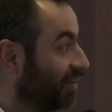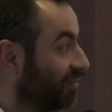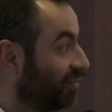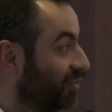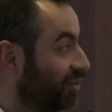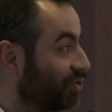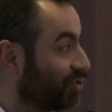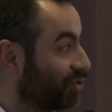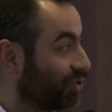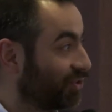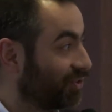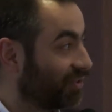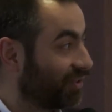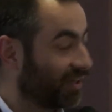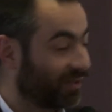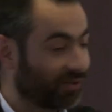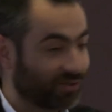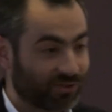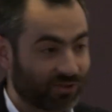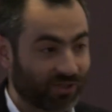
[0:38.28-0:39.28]
which
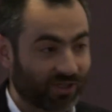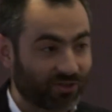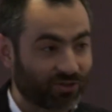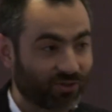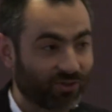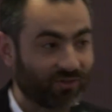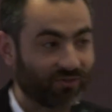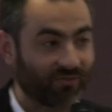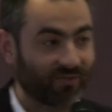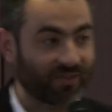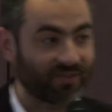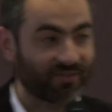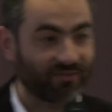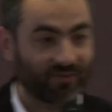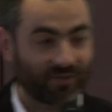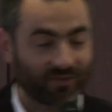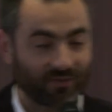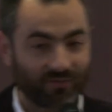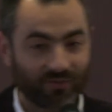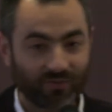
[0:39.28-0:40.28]
reconstruction was
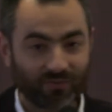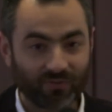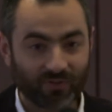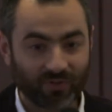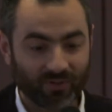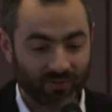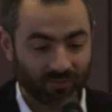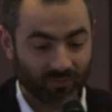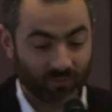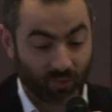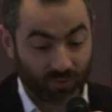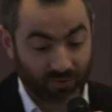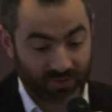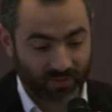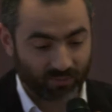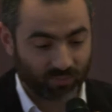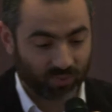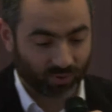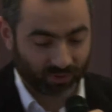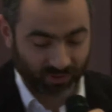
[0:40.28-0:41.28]
one of the
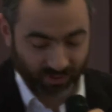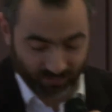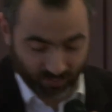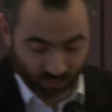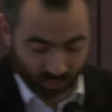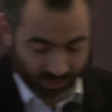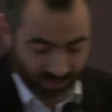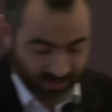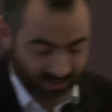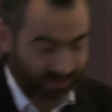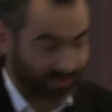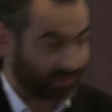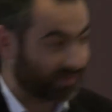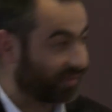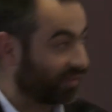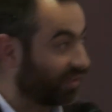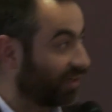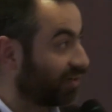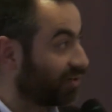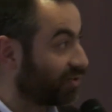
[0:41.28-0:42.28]
most important works
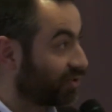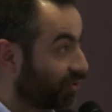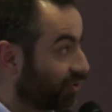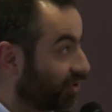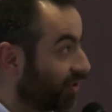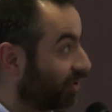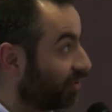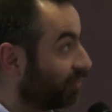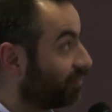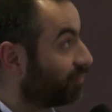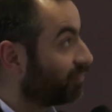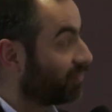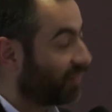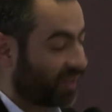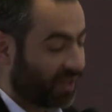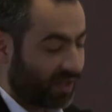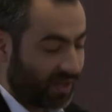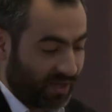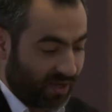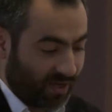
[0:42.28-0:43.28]
in our studio.
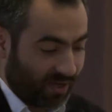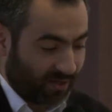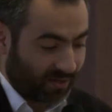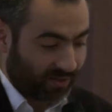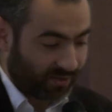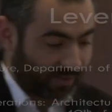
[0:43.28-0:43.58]
The